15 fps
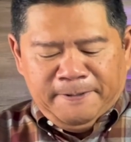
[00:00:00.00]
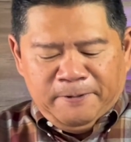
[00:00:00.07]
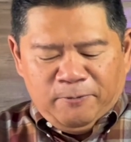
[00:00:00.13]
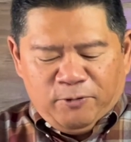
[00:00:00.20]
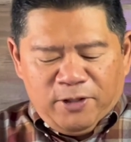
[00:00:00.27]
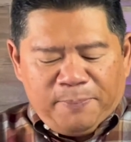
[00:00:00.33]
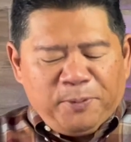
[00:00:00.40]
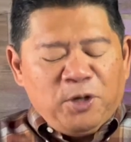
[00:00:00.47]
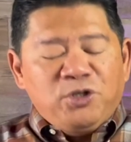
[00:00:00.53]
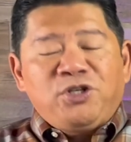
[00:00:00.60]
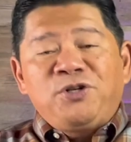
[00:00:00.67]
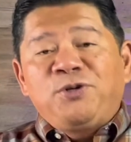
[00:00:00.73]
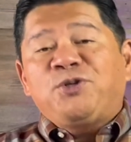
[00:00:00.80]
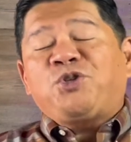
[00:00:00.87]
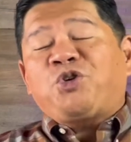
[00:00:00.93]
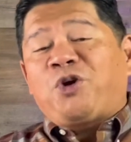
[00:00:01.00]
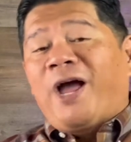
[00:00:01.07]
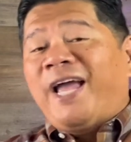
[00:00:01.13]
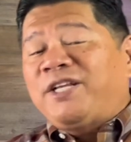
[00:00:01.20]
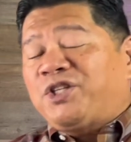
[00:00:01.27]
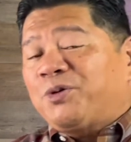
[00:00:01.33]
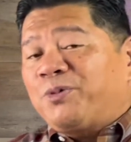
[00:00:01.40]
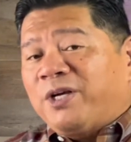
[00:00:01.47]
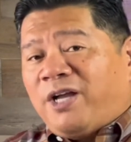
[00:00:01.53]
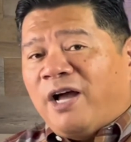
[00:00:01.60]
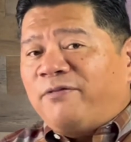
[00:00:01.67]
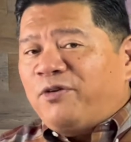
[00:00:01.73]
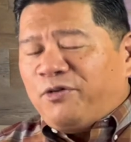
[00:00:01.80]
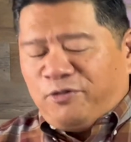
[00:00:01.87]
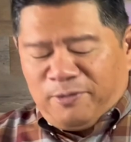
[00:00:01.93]
for the person who's trying to
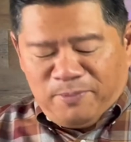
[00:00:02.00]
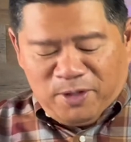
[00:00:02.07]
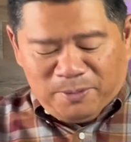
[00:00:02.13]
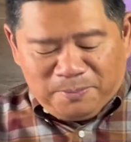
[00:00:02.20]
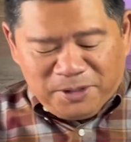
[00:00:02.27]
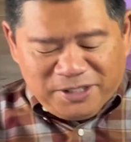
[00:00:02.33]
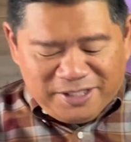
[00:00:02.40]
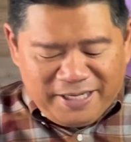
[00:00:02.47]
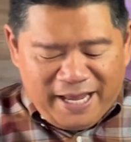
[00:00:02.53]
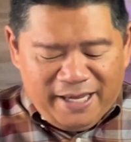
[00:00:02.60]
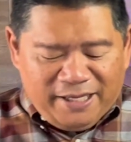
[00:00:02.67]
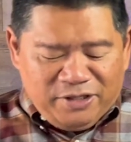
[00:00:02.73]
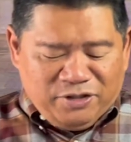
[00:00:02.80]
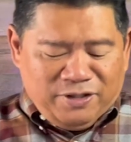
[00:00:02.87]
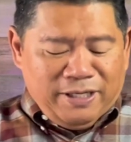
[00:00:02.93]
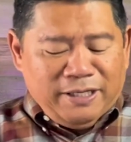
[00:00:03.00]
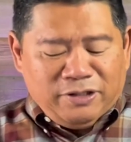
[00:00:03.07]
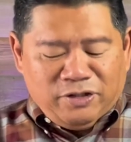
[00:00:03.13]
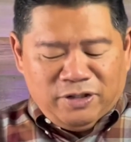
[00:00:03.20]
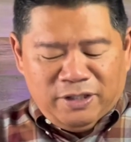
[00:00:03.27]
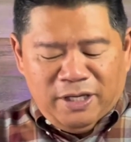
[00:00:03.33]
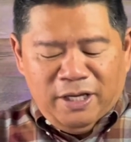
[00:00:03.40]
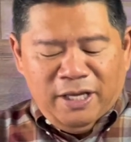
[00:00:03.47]
recover from their mistake is this,